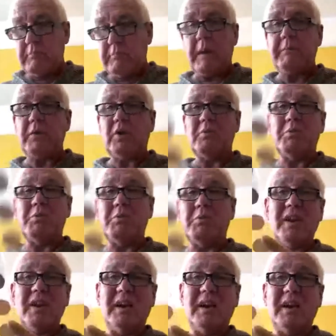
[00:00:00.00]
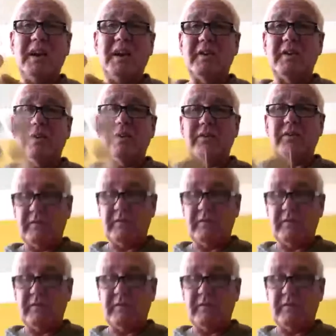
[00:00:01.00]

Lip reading: Maybe you could put the link in for this